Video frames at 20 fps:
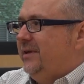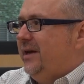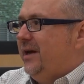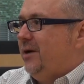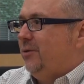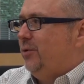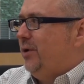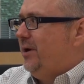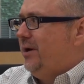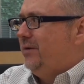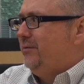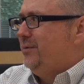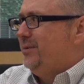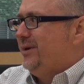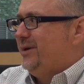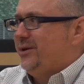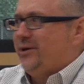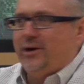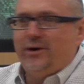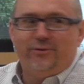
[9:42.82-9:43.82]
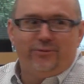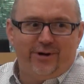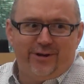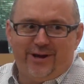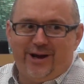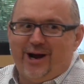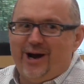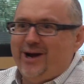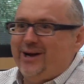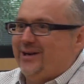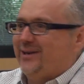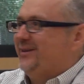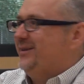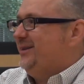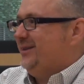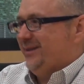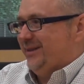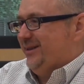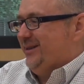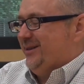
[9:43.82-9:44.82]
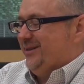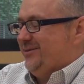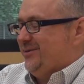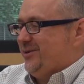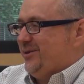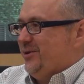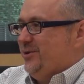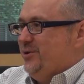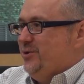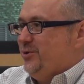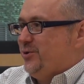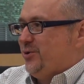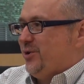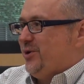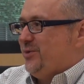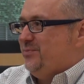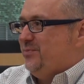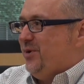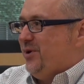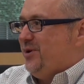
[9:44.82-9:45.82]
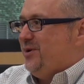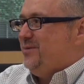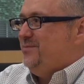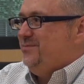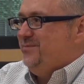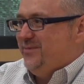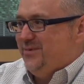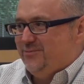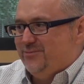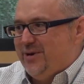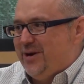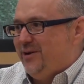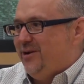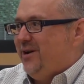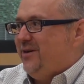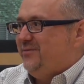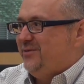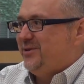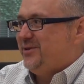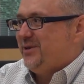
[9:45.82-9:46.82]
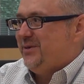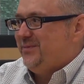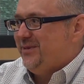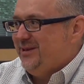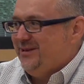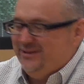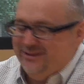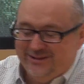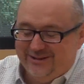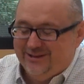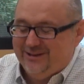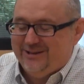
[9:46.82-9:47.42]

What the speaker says: Yeah, where did everybody go? Where are they hiding? Is there a neutron bomb that went off or something?